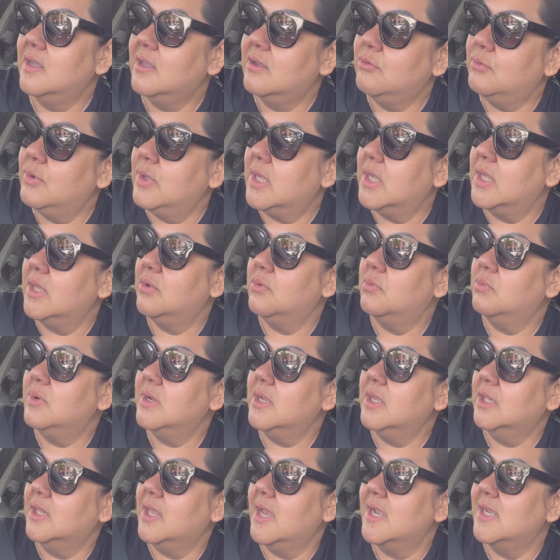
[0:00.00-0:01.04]
we
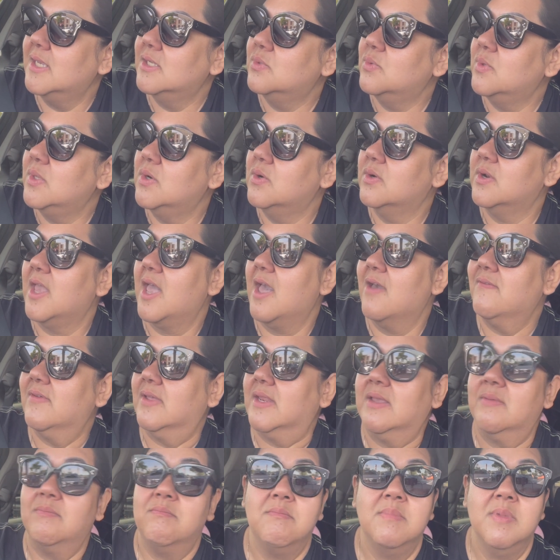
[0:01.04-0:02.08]
realized we don't have
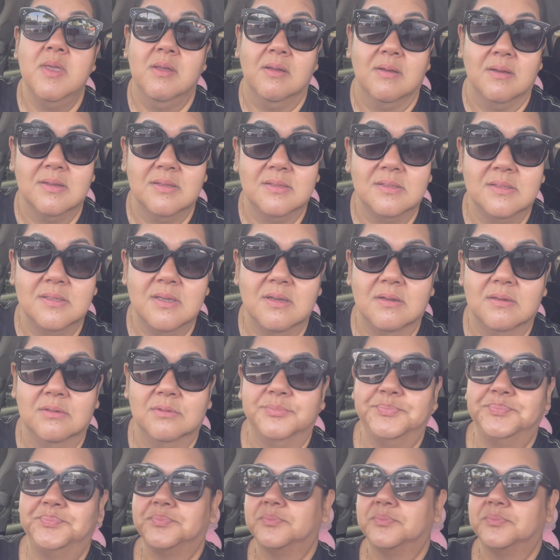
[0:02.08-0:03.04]
any milk. So